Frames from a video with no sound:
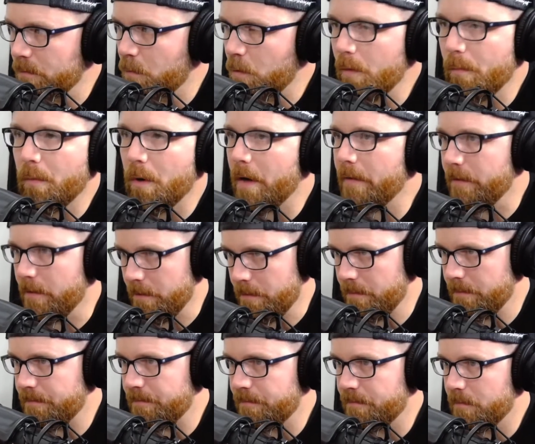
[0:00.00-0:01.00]
We're brothers.
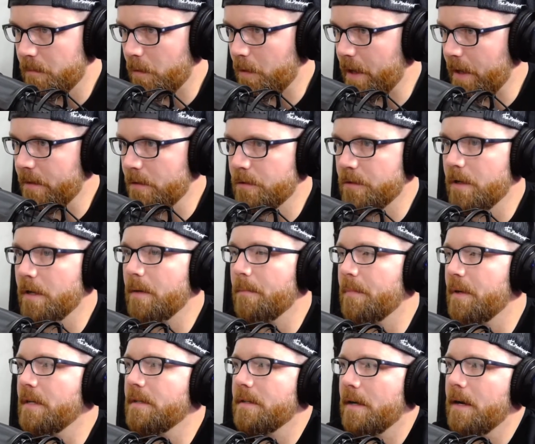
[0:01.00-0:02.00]
Okay. There's going to
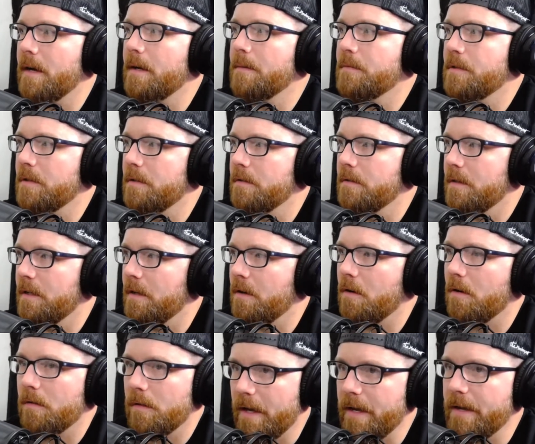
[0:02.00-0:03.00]
be times in
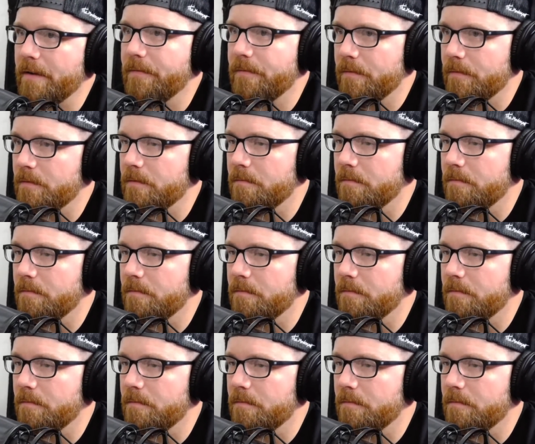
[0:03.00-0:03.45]
our life